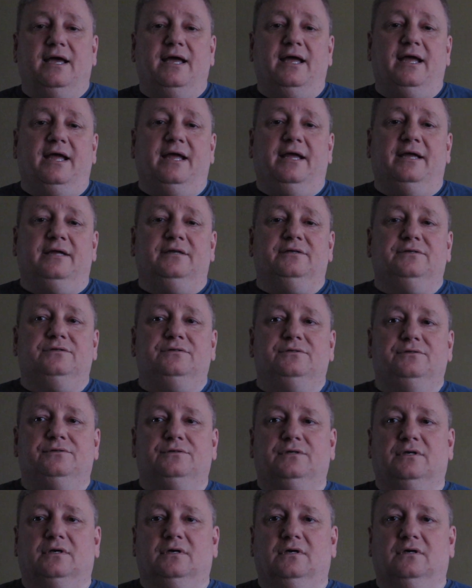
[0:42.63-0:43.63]

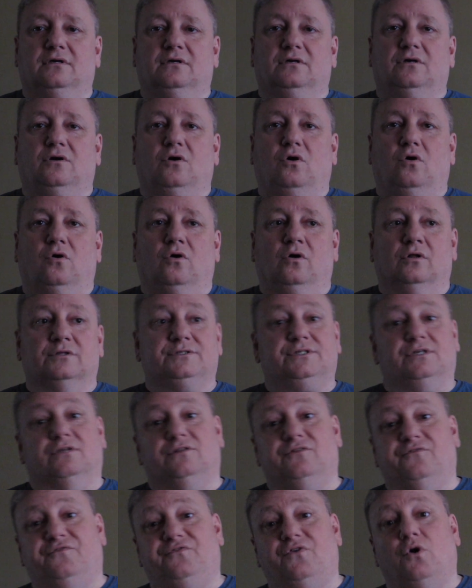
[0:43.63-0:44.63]
and
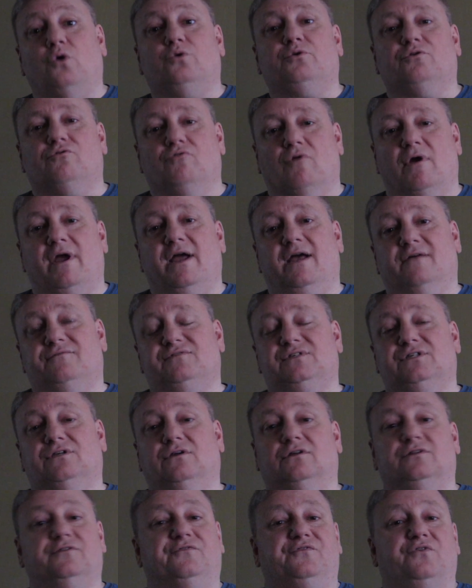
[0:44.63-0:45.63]
also the photographs.
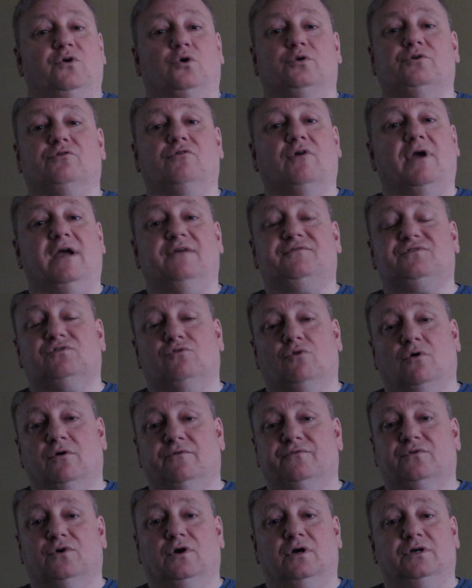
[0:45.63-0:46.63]
You know, the photographs are
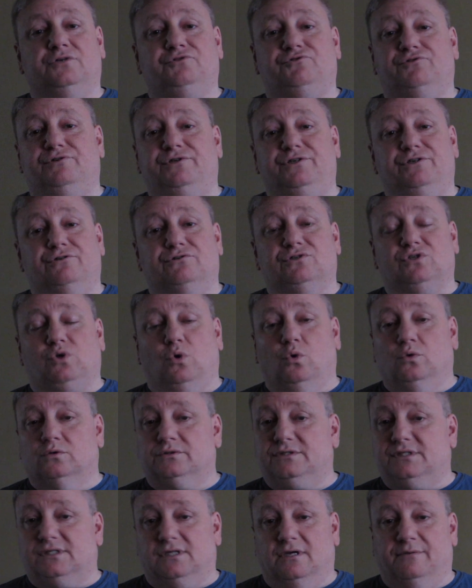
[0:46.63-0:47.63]
over 100 years
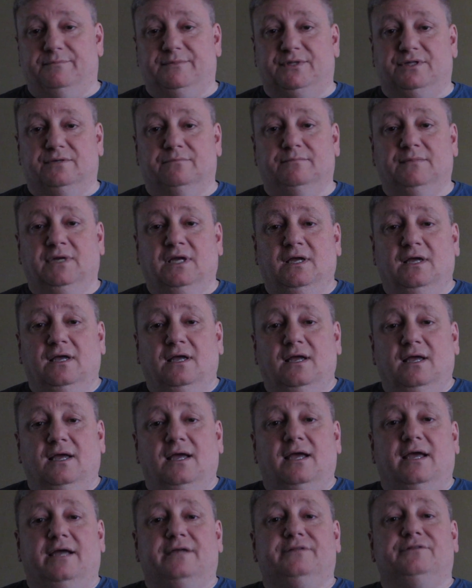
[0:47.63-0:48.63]
old, some of them,
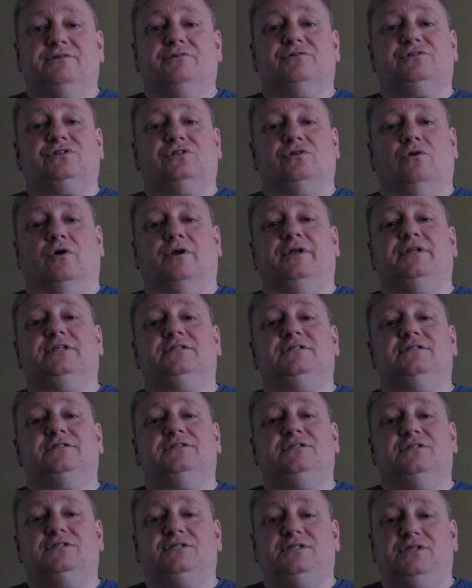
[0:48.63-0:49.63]
and they're starting to
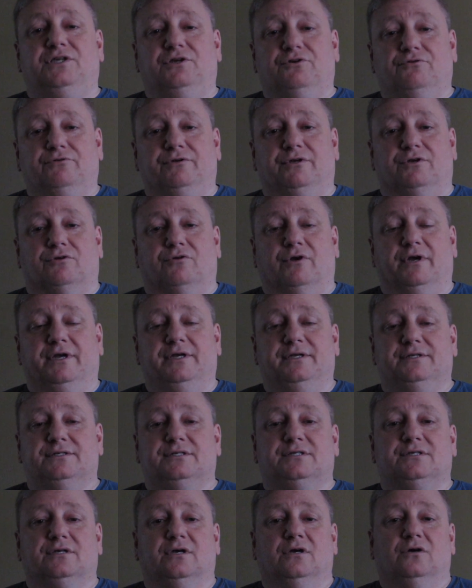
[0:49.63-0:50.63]

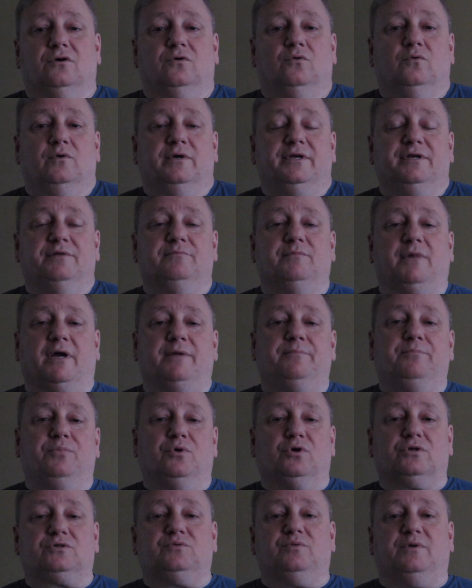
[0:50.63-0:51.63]
deteriorate. So in my
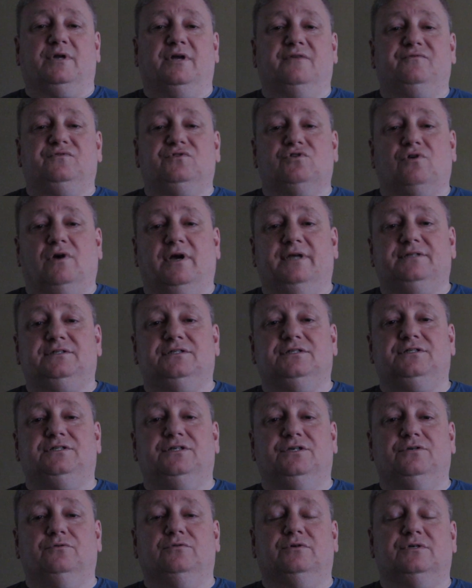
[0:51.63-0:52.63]
books, what I've tried to
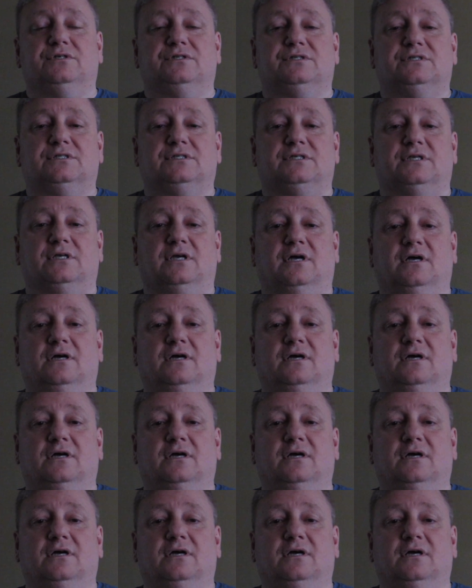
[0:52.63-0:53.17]
do is